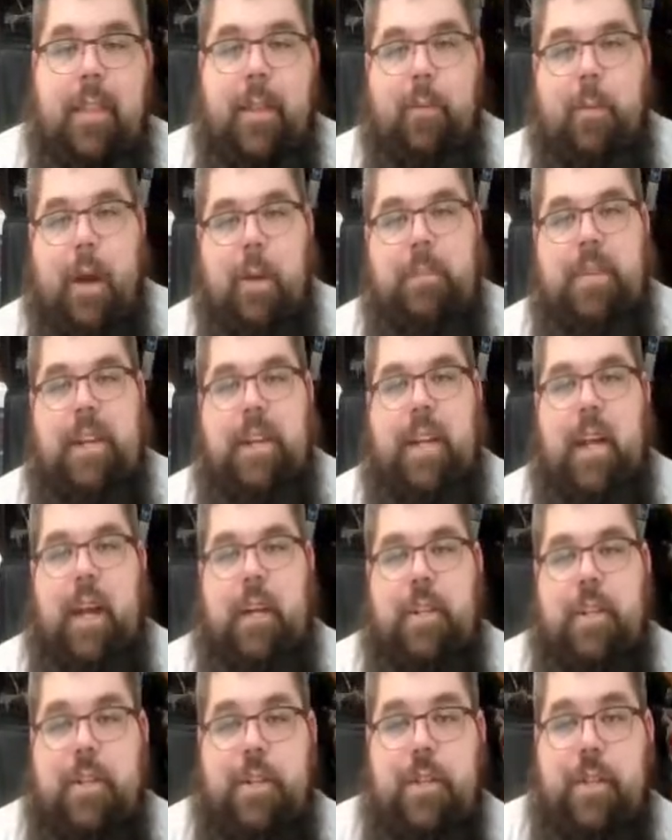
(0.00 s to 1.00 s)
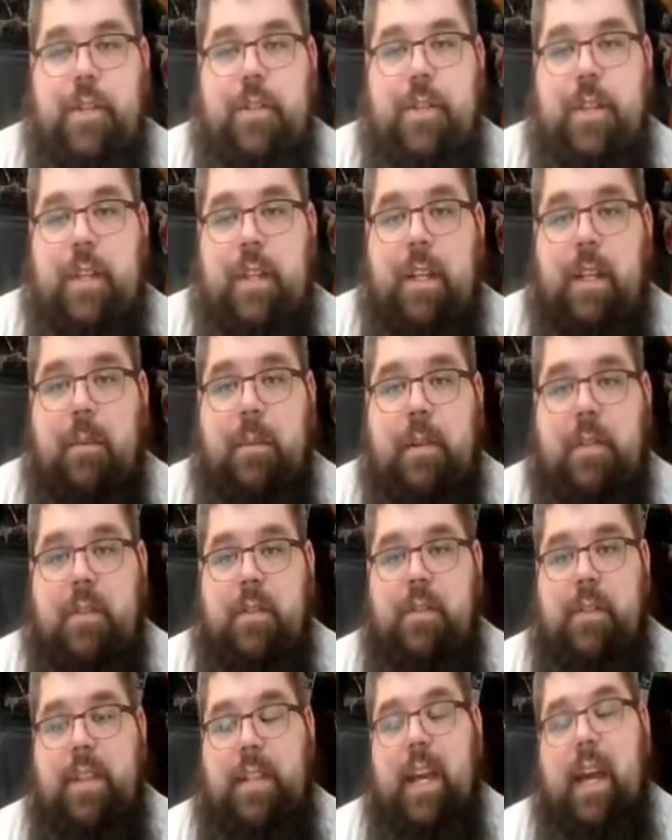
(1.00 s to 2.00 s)
The website actually shows that you get a bunch
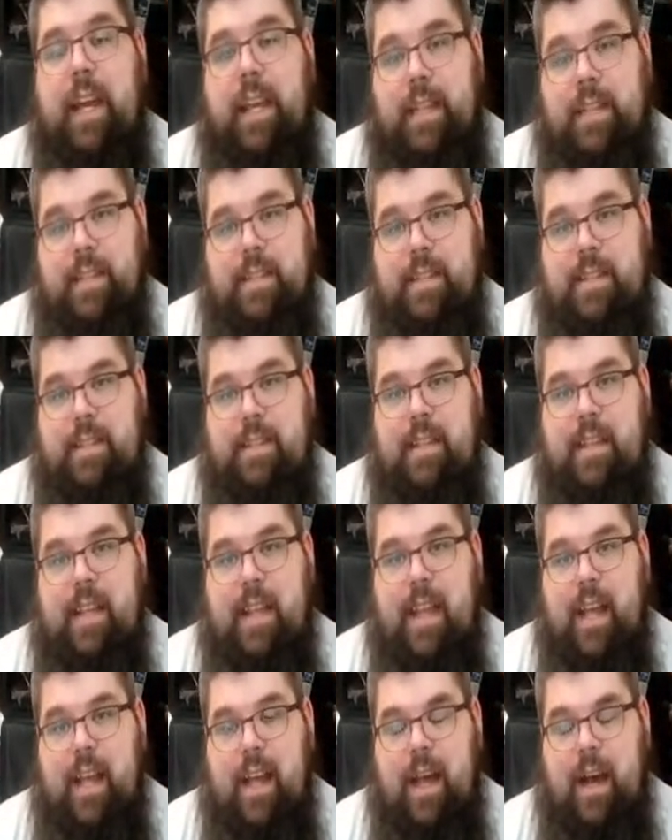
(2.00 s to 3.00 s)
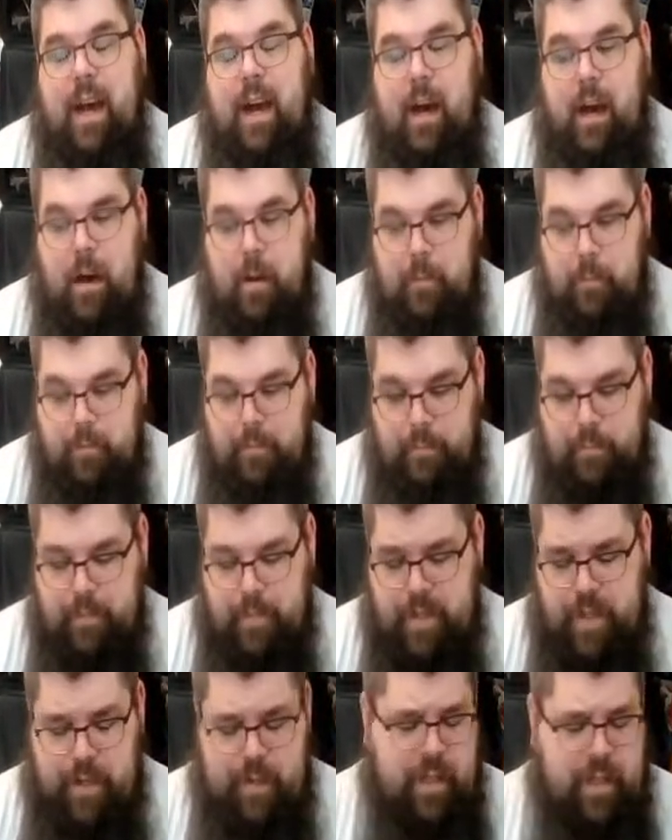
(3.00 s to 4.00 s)
of dice.
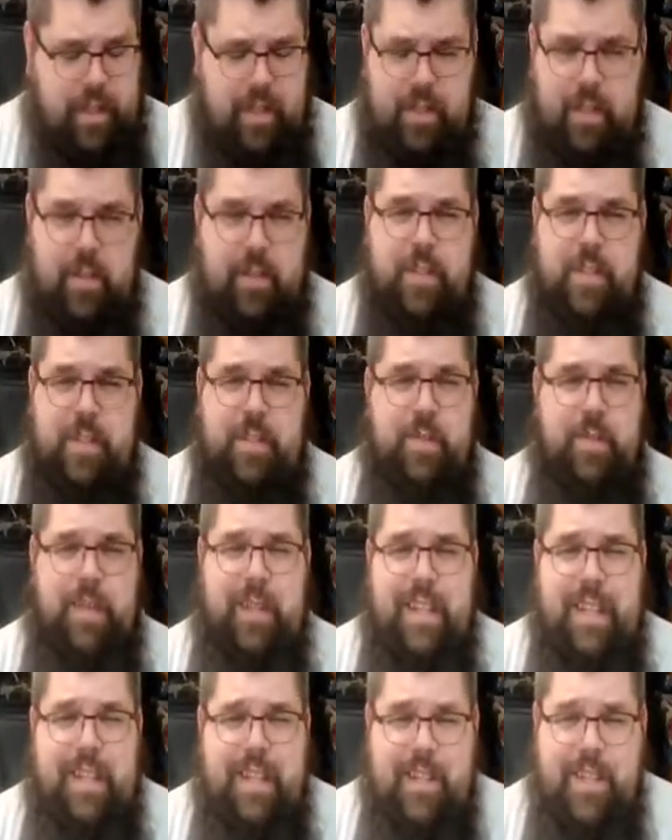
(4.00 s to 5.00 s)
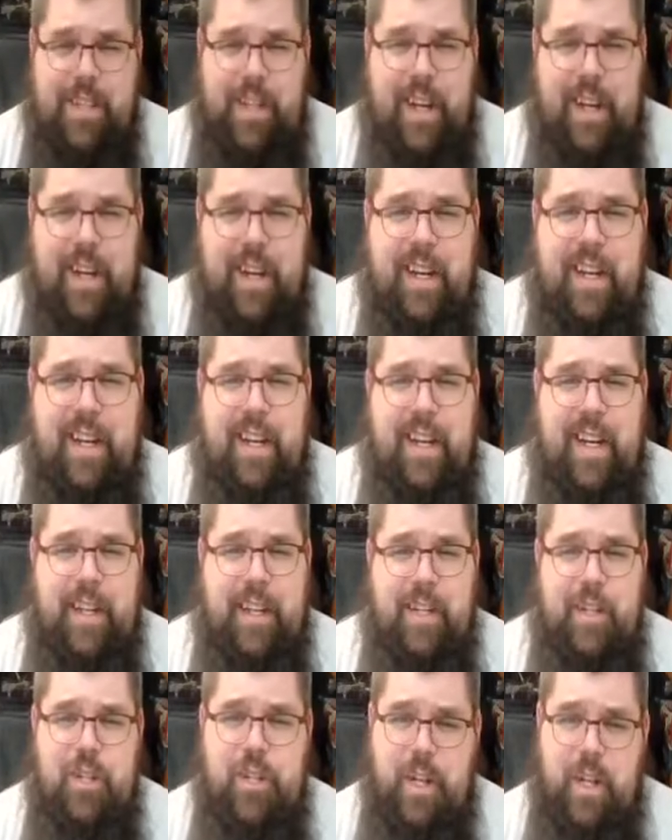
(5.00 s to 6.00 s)
They're just really generic,
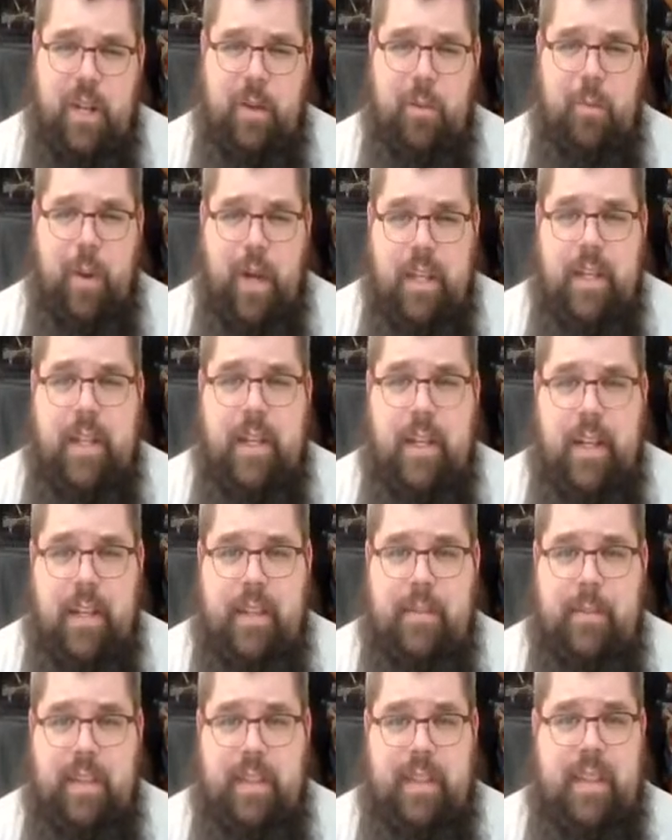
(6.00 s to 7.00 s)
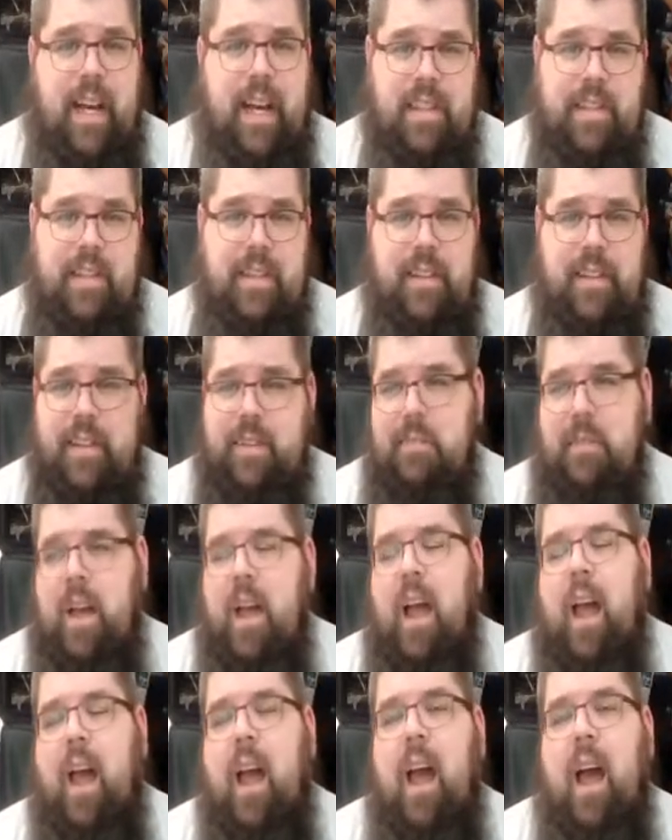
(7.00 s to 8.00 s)
kind of shitty white dice with dots on them.
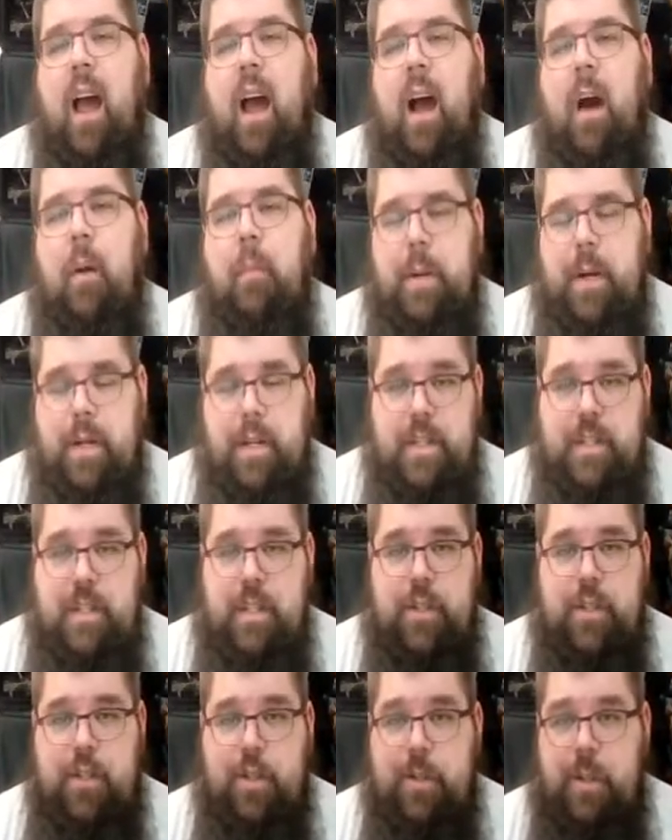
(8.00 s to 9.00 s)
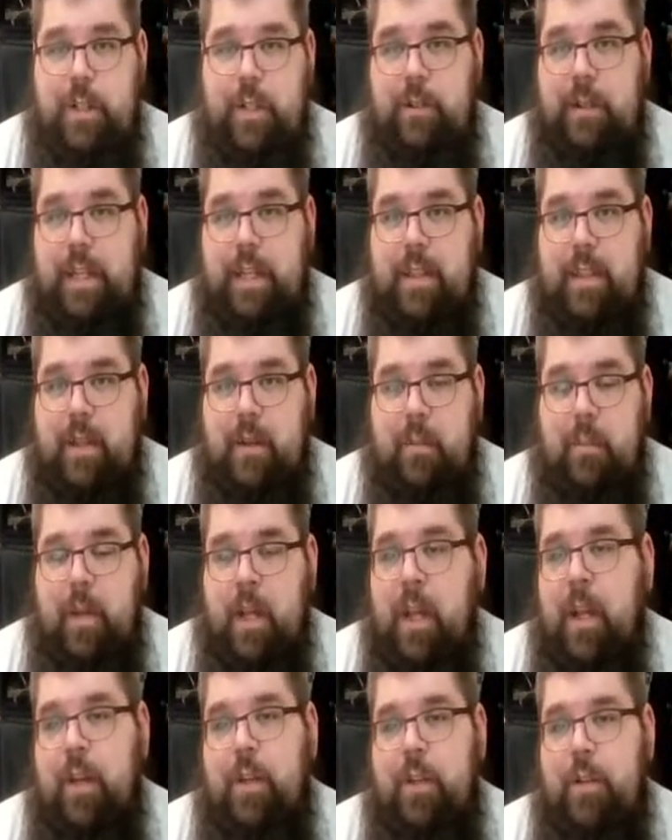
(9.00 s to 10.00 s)
But it does show that you get them.
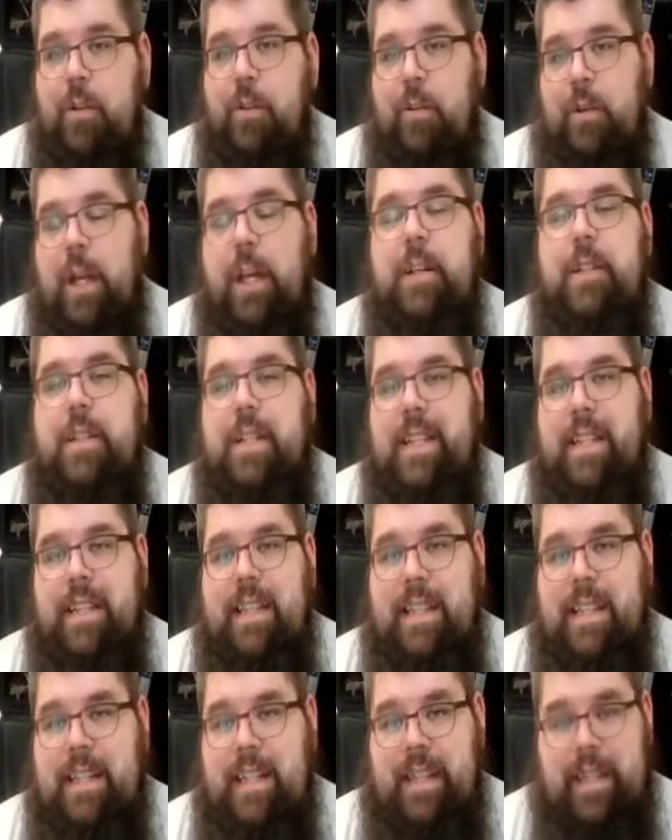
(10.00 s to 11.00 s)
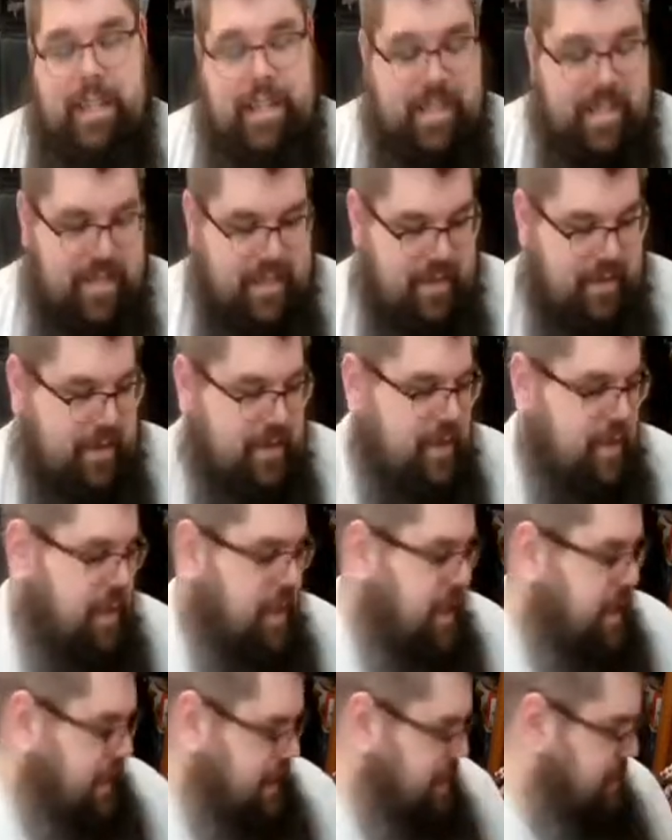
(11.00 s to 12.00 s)
You don't actually get the dice. They're actually
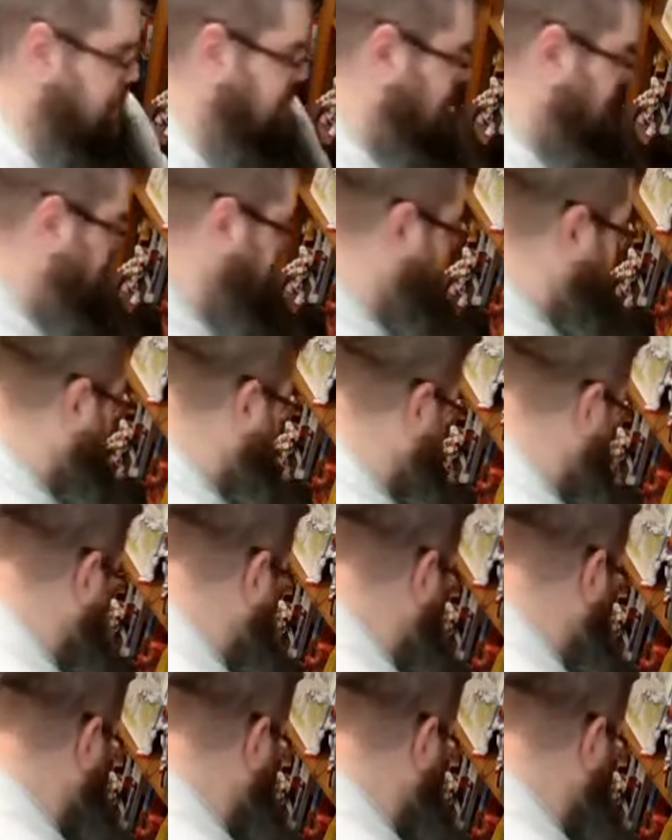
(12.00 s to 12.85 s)
not in the box.